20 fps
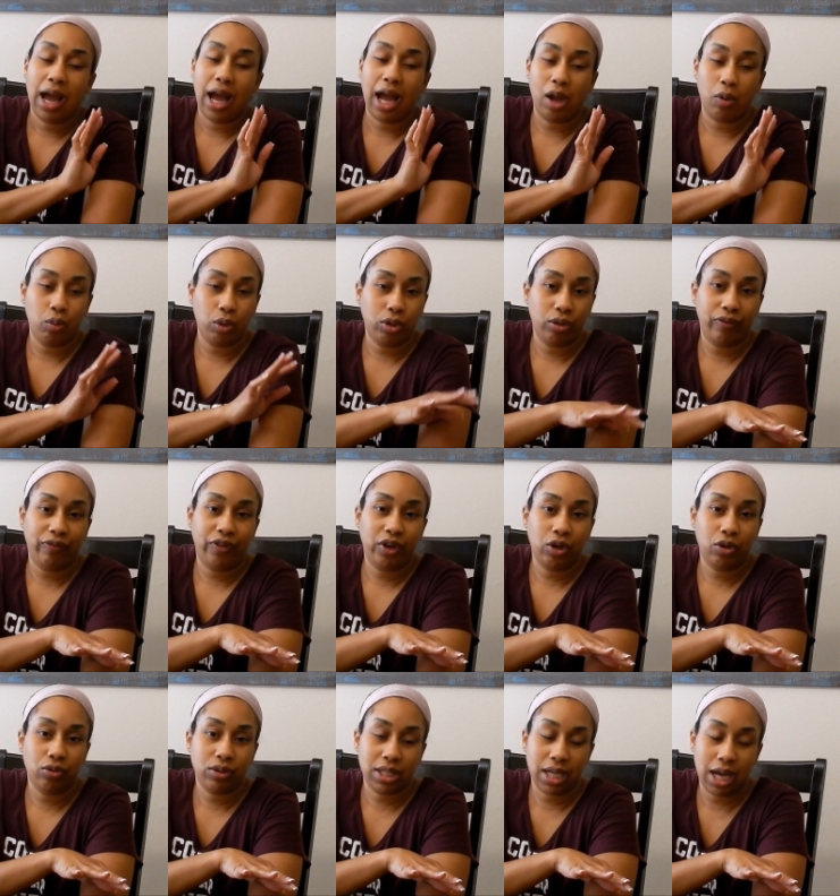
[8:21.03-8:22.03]
I will
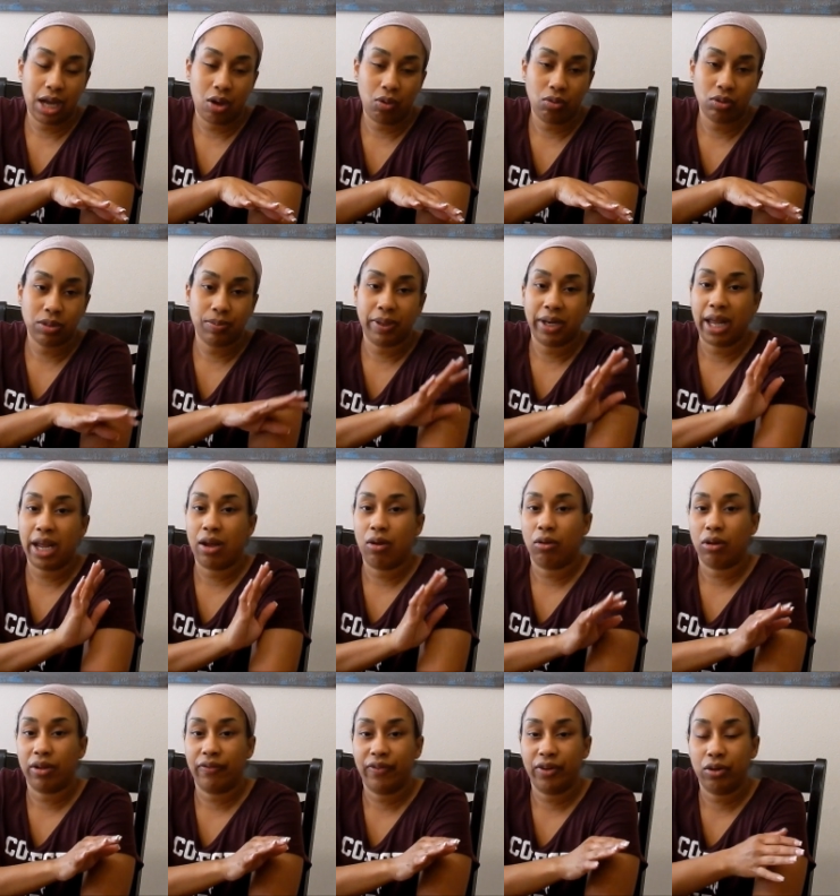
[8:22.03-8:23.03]
fold towels, but I
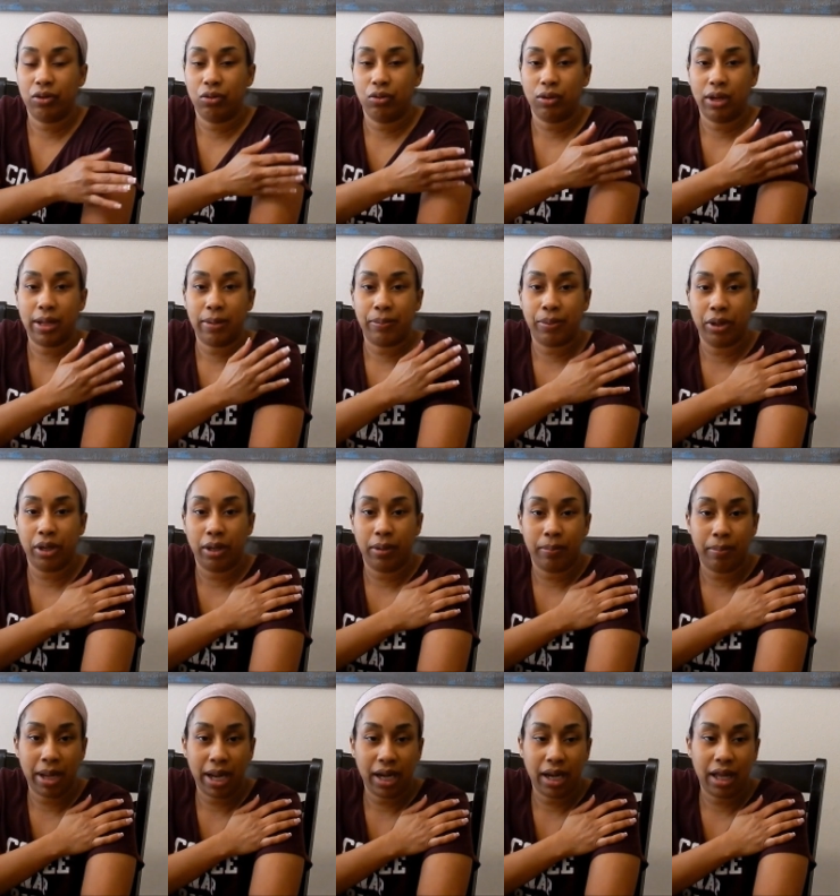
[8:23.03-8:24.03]
only fold and put
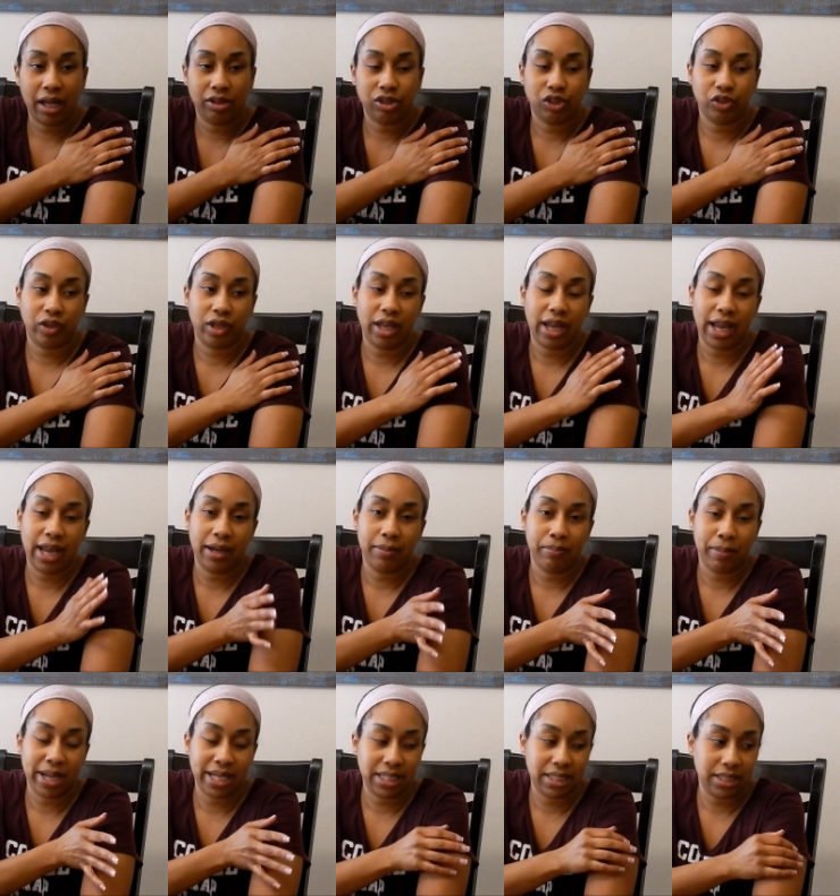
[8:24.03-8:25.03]
up my laundry
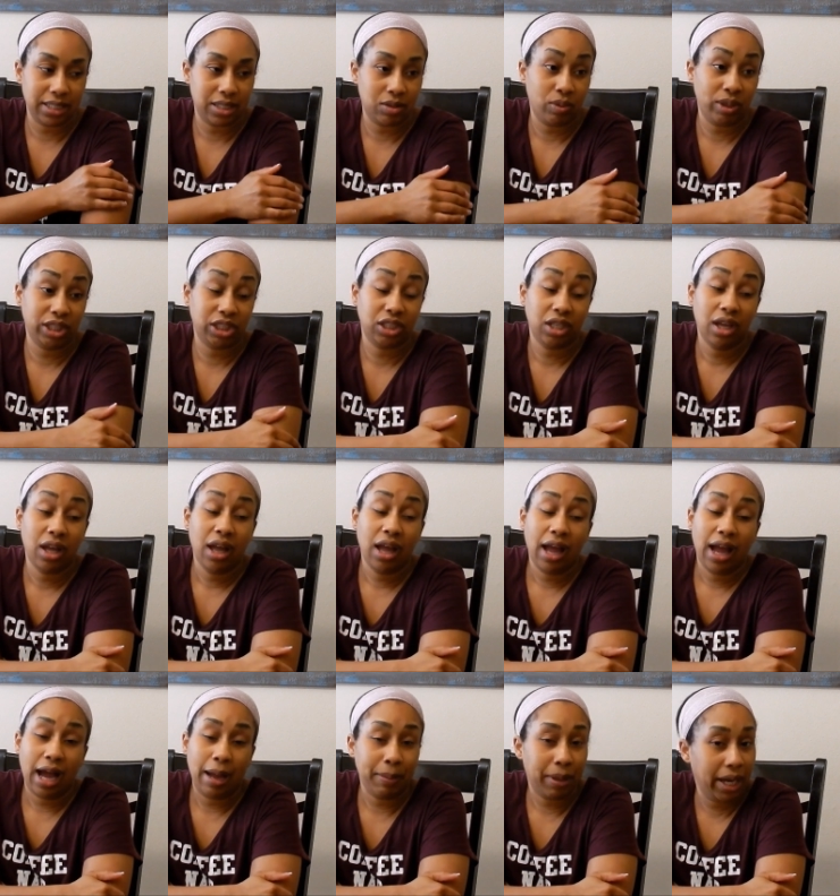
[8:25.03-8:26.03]
and Mason's, which
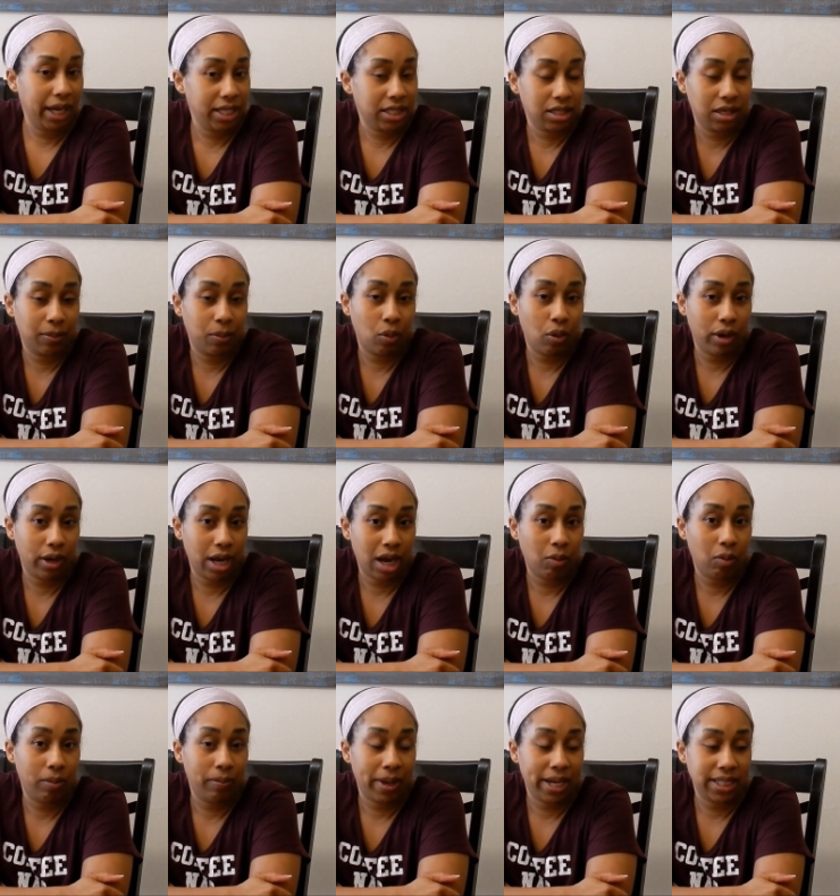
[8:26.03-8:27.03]
I'm getting to the point
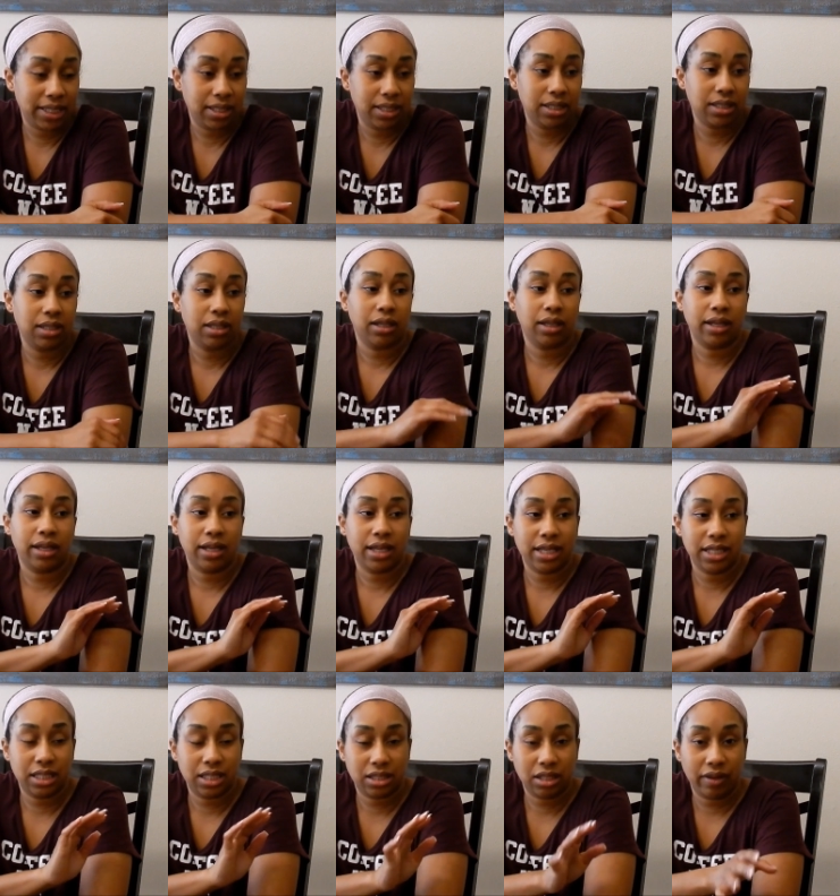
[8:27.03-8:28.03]
now with Mason.
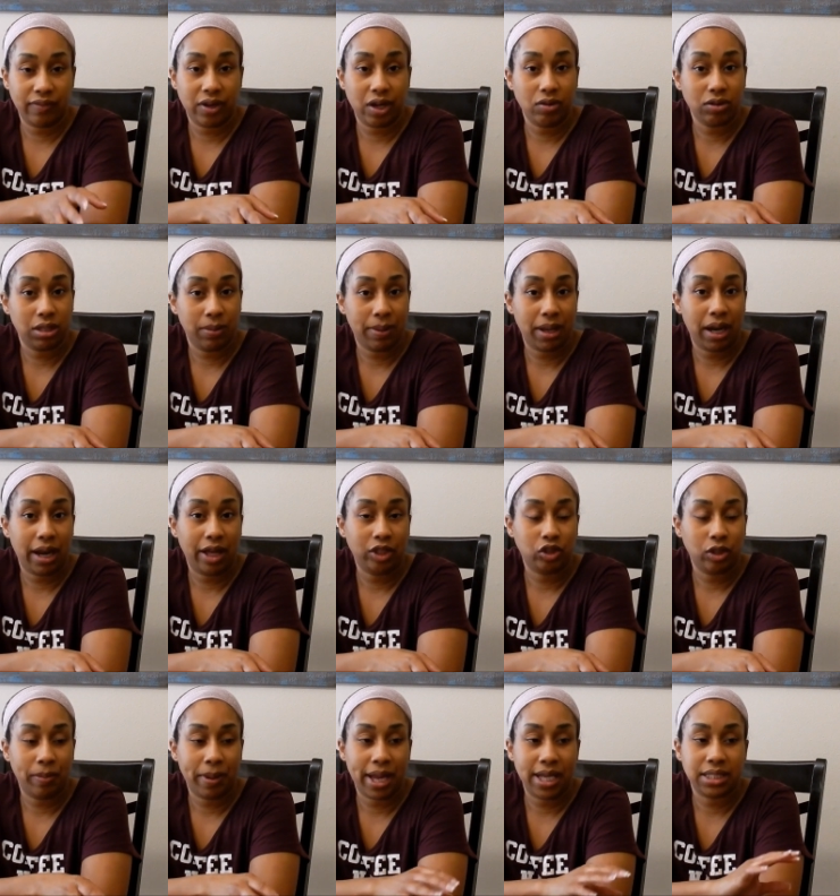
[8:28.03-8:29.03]
His stuff goes in my
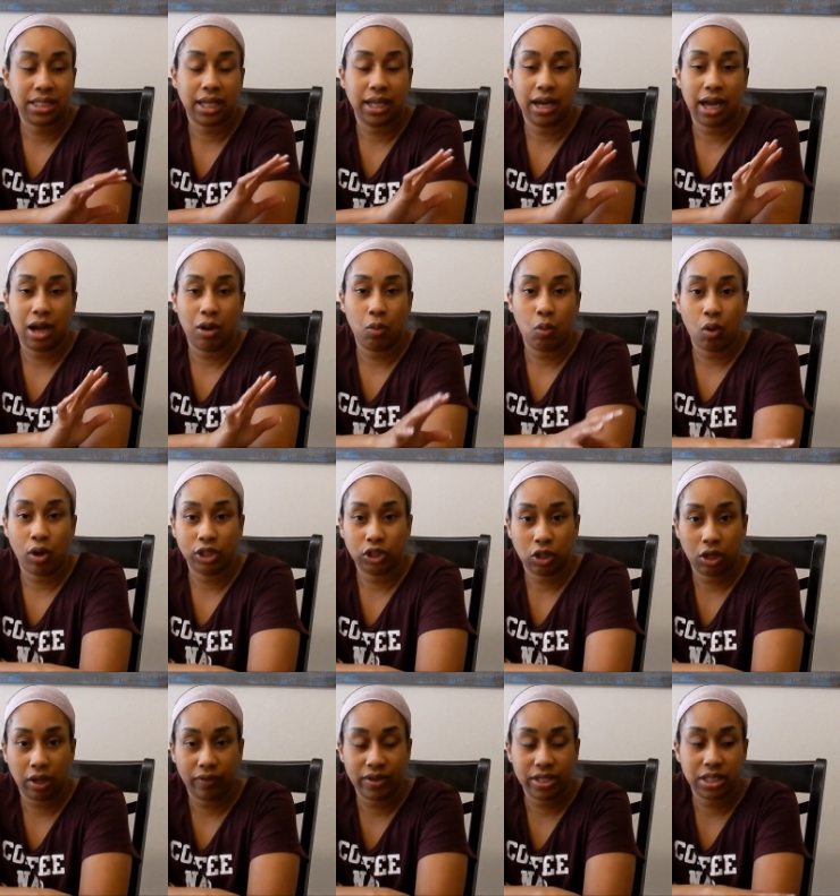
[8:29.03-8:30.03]
laundry basket. I
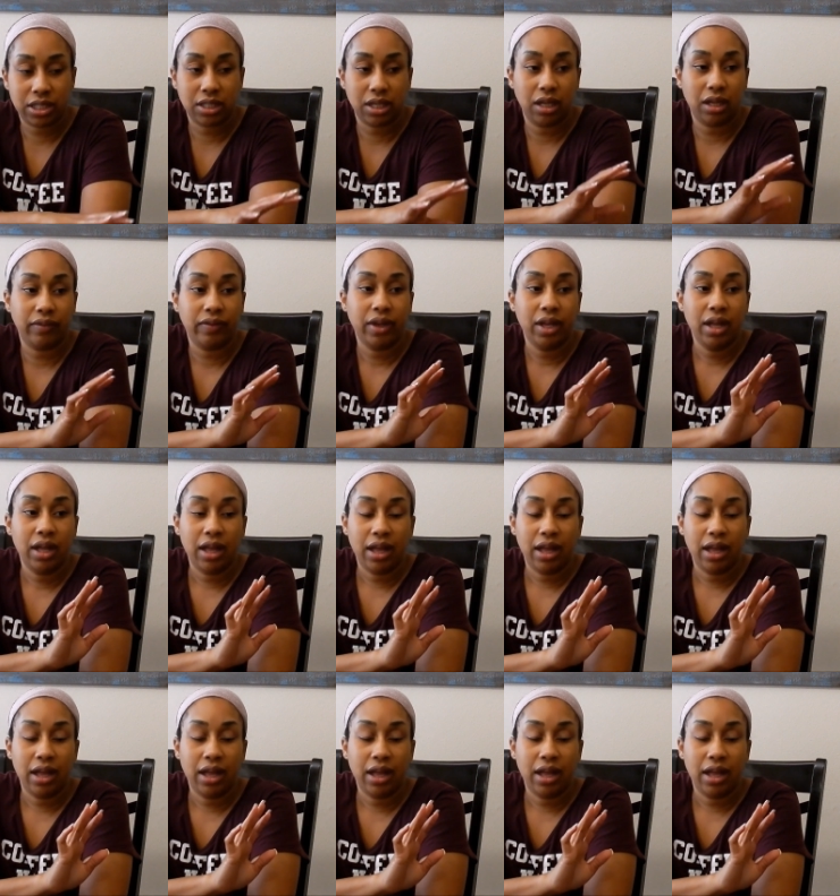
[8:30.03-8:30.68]
wash all of his stuff,